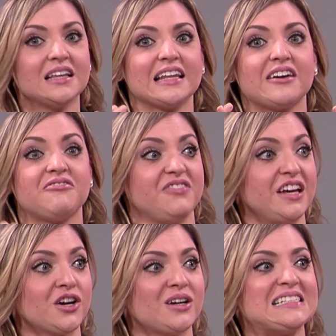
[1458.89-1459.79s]
Like
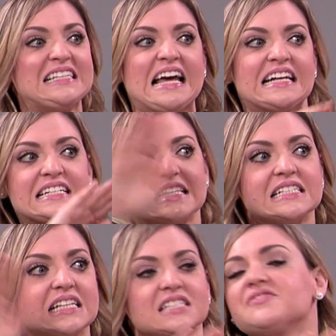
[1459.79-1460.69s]
fear is the
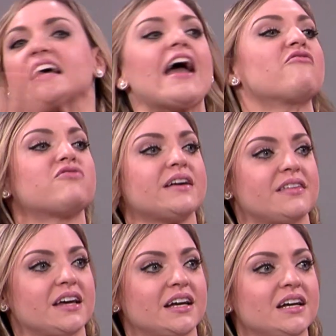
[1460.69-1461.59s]
antithesis of like
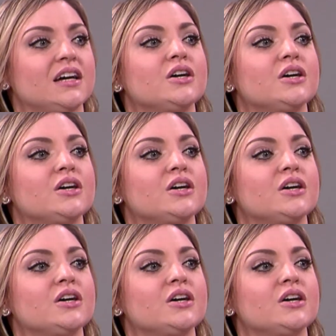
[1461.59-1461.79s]
everything.